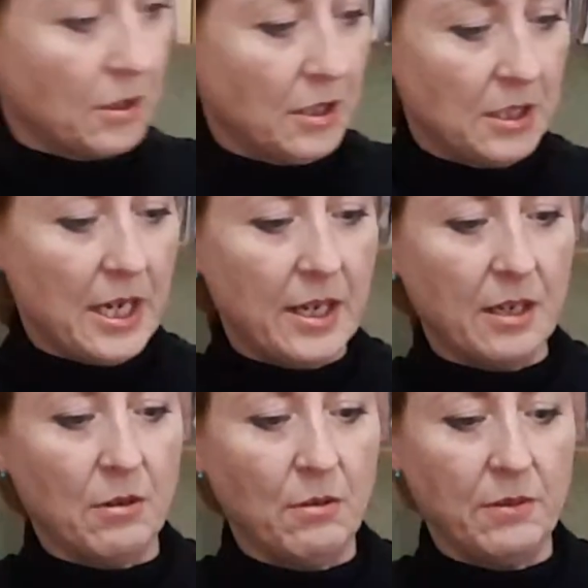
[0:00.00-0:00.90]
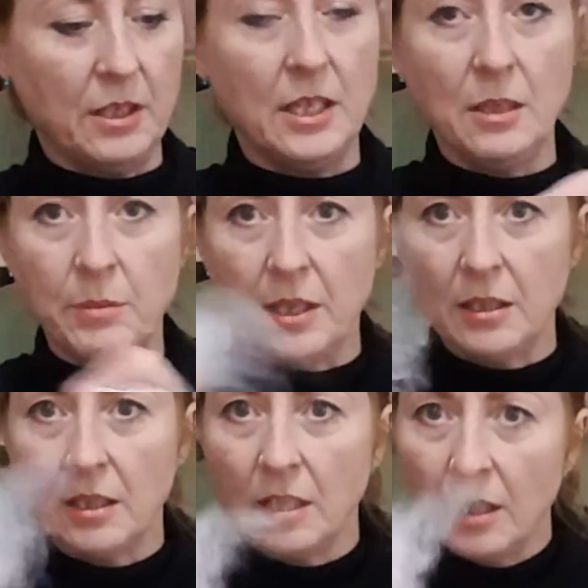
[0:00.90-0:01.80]
we're going to take off a little bit
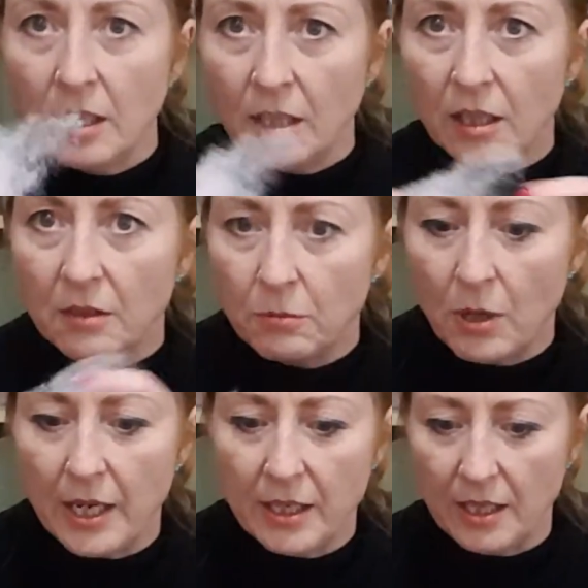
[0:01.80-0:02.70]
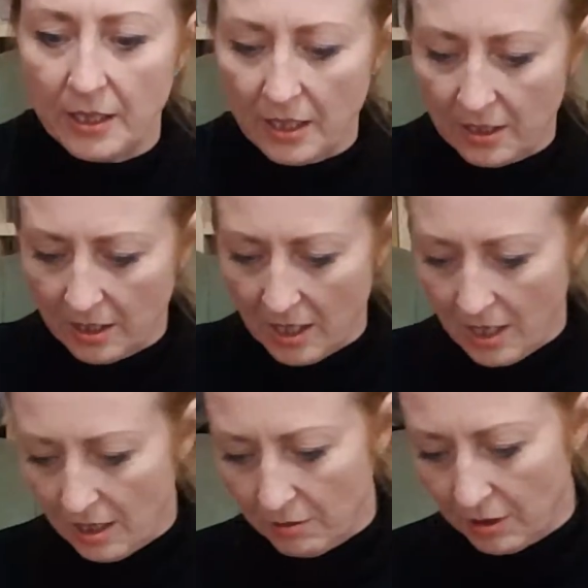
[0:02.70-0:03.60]
of white like that.
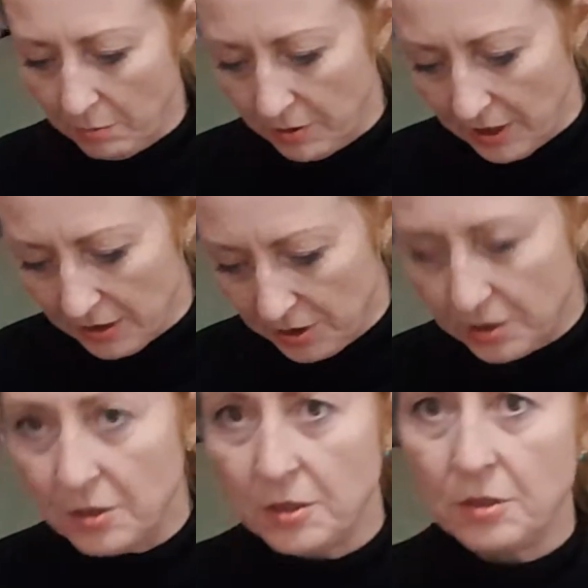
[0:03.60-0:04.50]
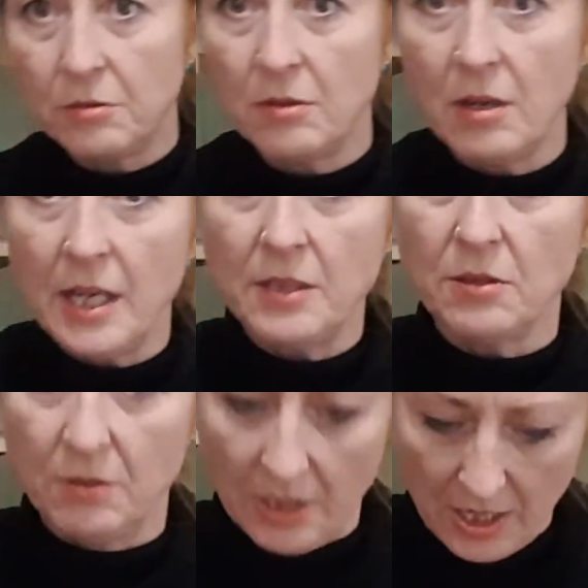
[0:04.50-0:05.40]
We're going to put that straight
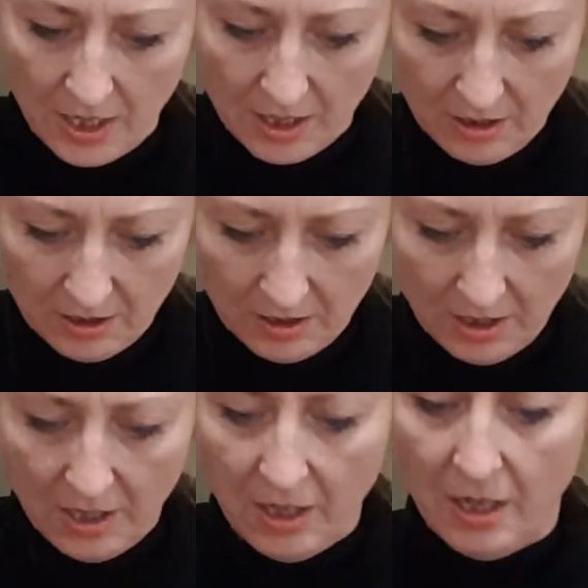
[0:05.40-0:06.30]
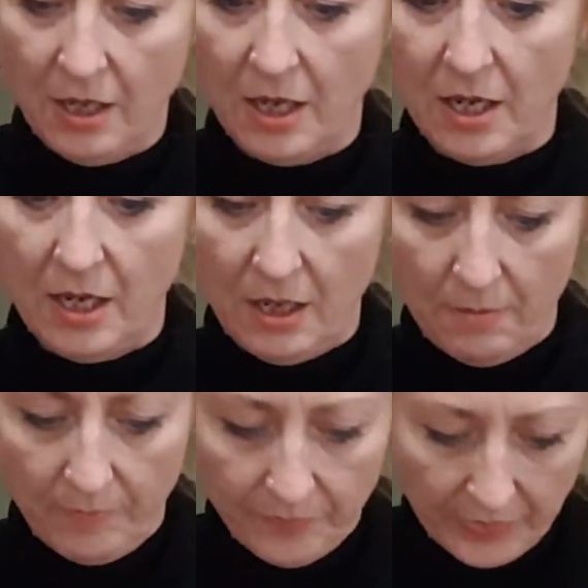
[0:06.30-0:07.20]
on here,
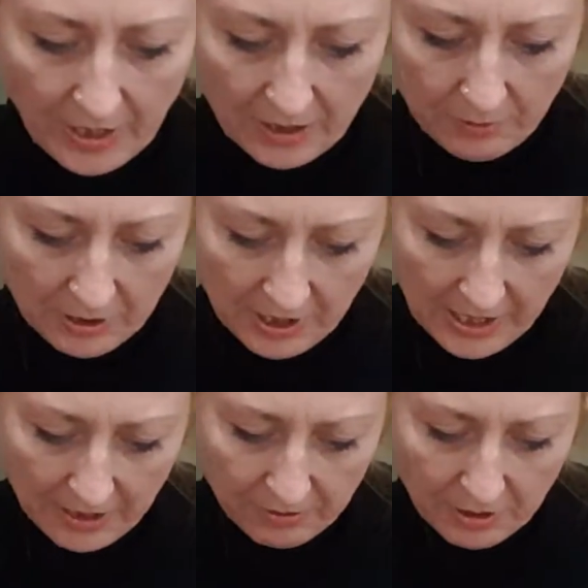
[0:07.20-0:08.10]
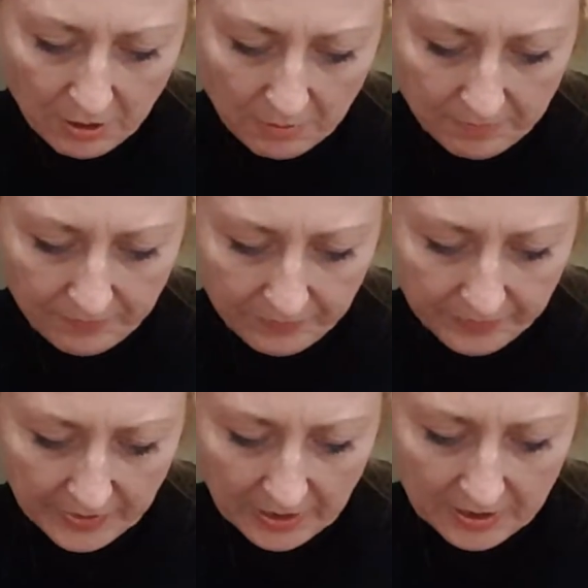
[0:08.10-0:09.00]
and I'm going to gather it up,
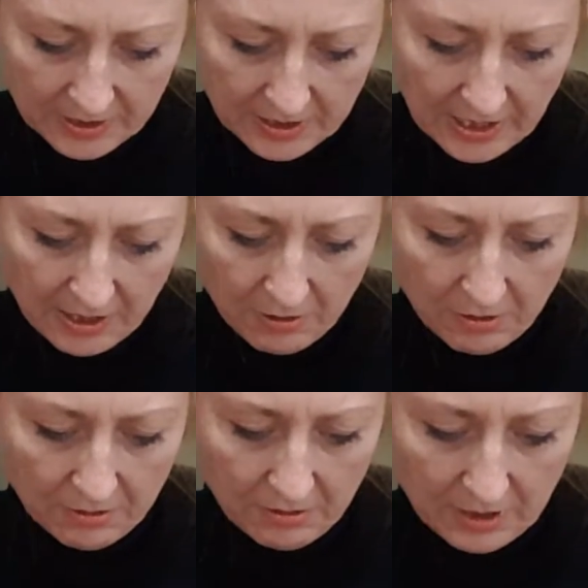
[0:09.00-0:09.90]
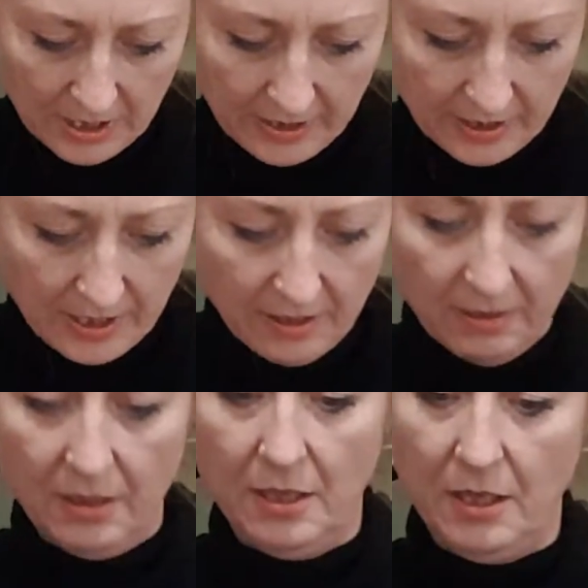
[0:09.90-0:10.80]
stick it on like that,
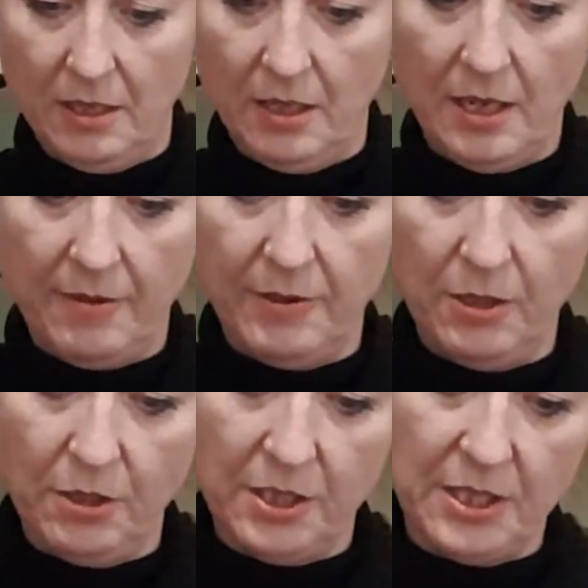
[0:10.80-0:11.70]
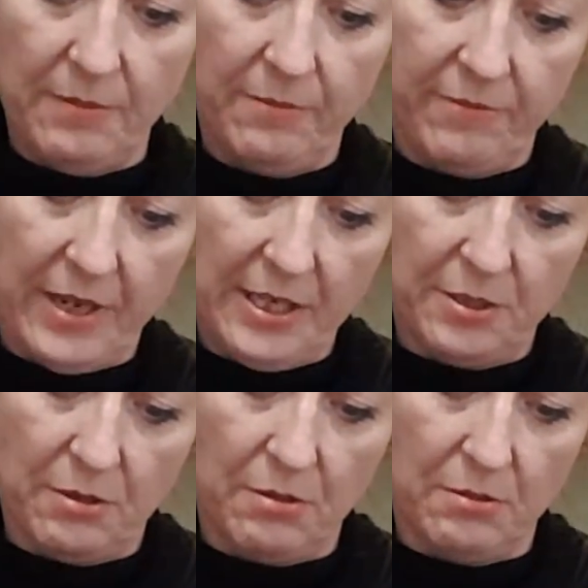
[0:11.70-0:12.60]
have a look at him face
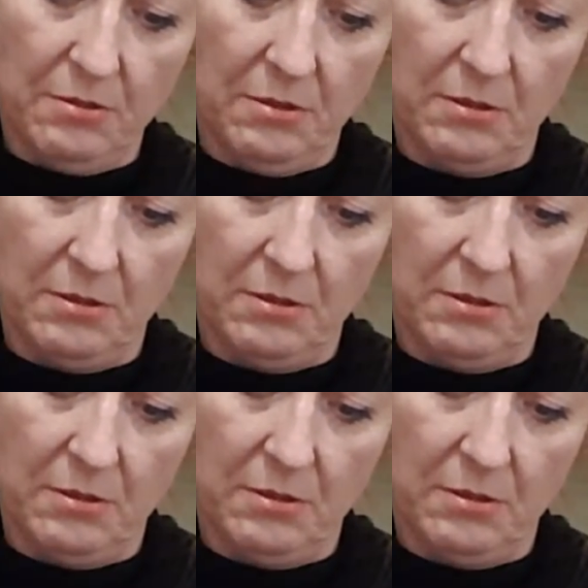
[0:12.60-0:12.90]
on.